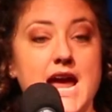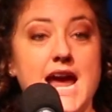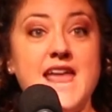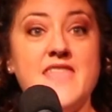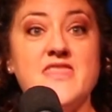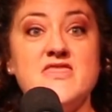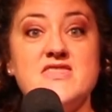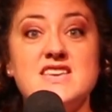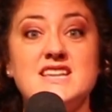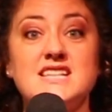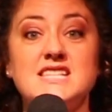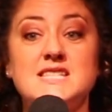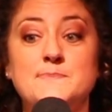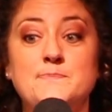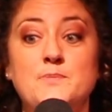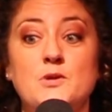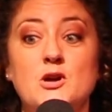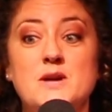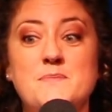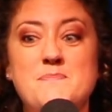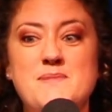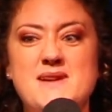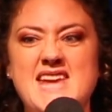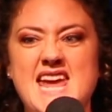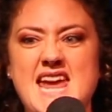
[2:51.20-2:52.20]
And this
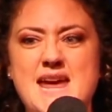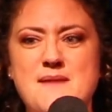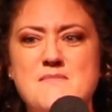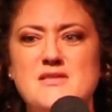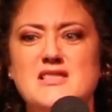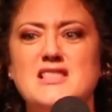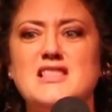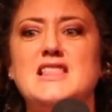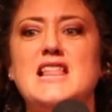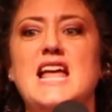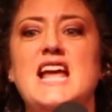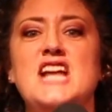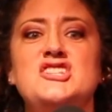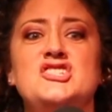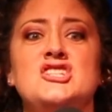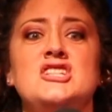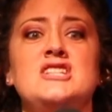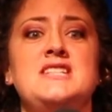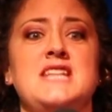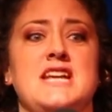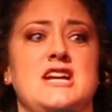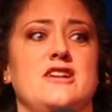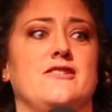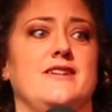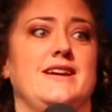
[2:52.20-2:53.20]
book became
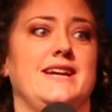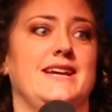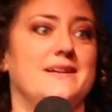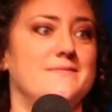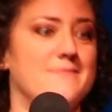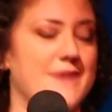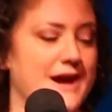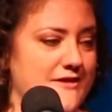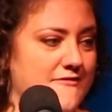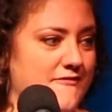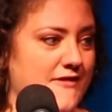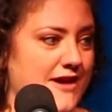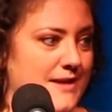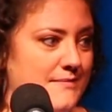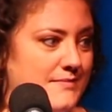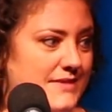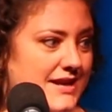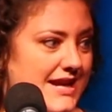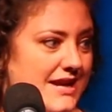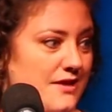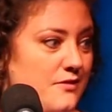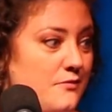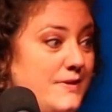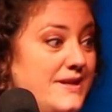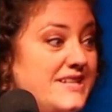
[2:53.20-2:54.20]
legendary in my
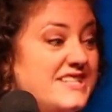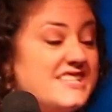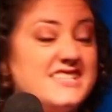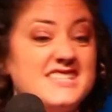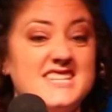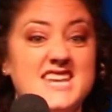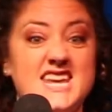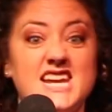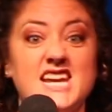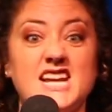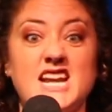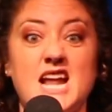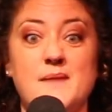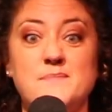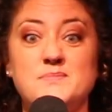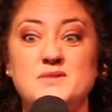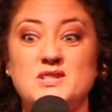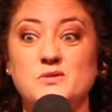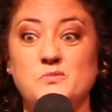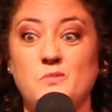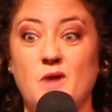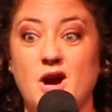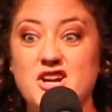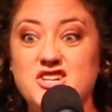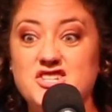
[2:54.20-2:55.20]
family. We'd sneak it up
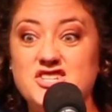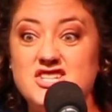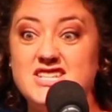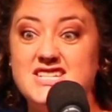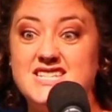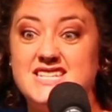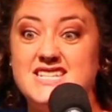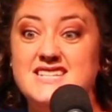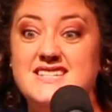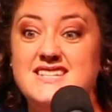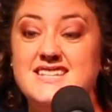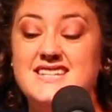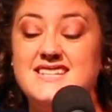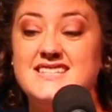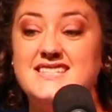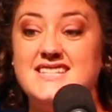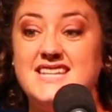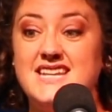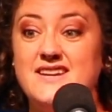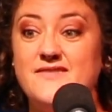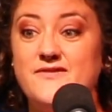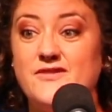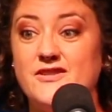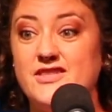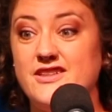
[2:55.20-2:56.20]
to Washington,
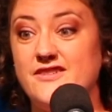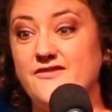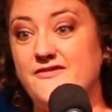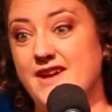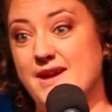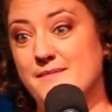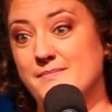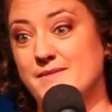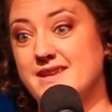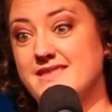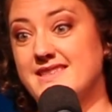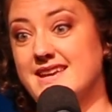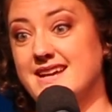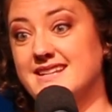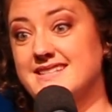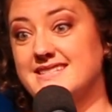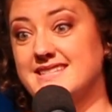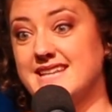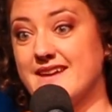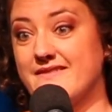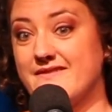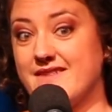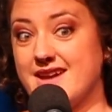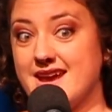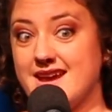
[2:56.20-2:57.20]
D.C. for the family
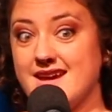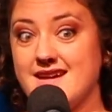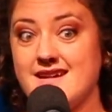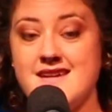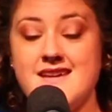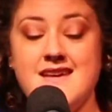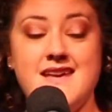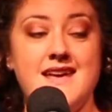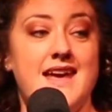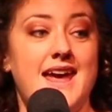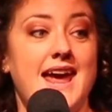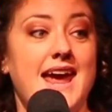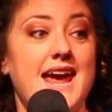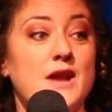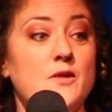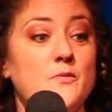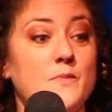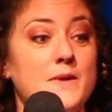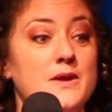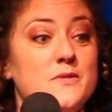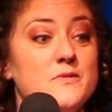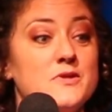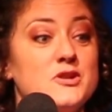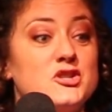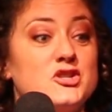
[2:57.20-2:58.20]
Thanksgiving, and
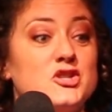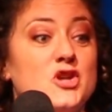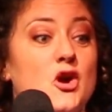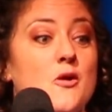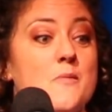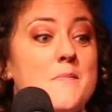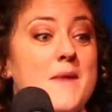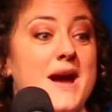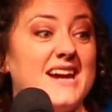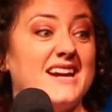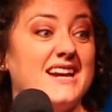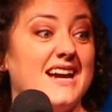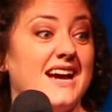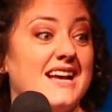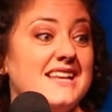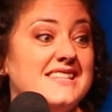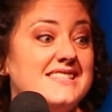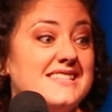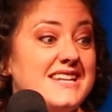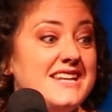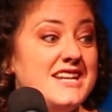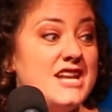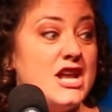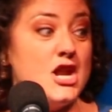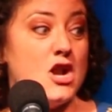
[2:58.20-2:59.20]
we would show my
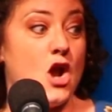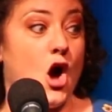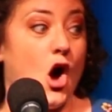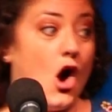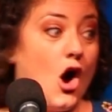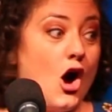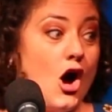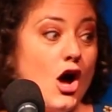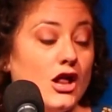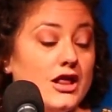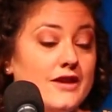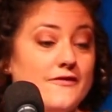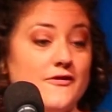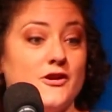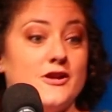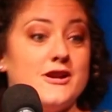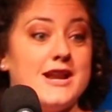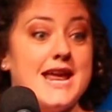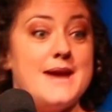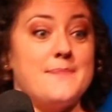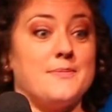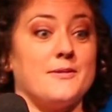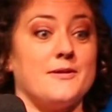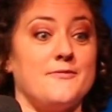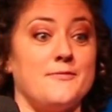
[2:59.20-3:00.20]
cousin and all of her
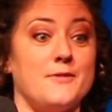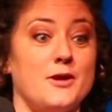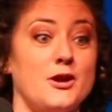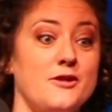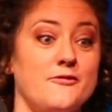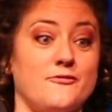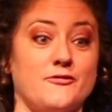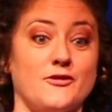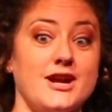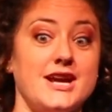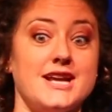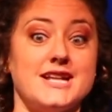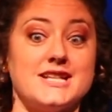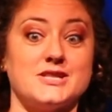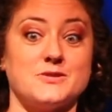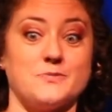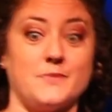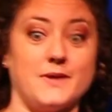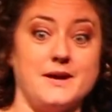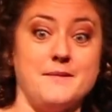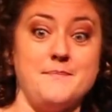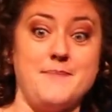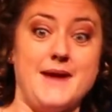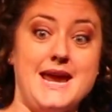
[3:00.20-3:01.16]
neighborhood friends where